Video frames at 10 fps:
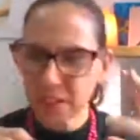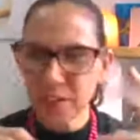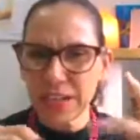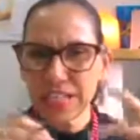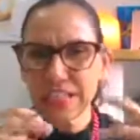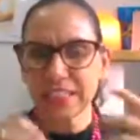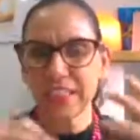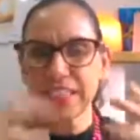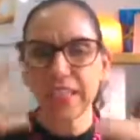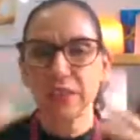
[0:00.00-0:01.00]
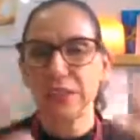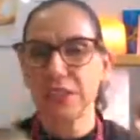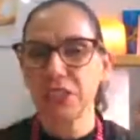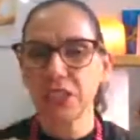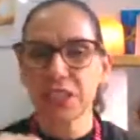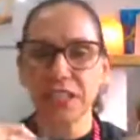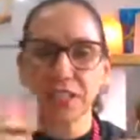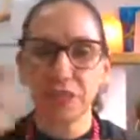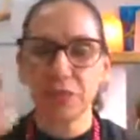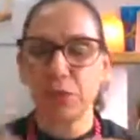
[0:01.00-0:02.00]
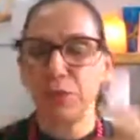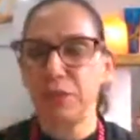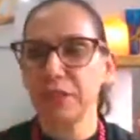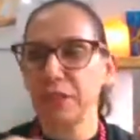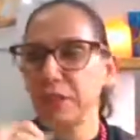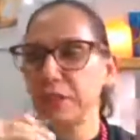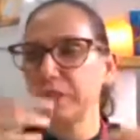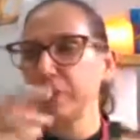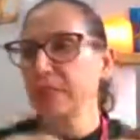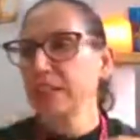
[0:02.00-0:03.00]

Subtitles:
as in like low energy, low mood, low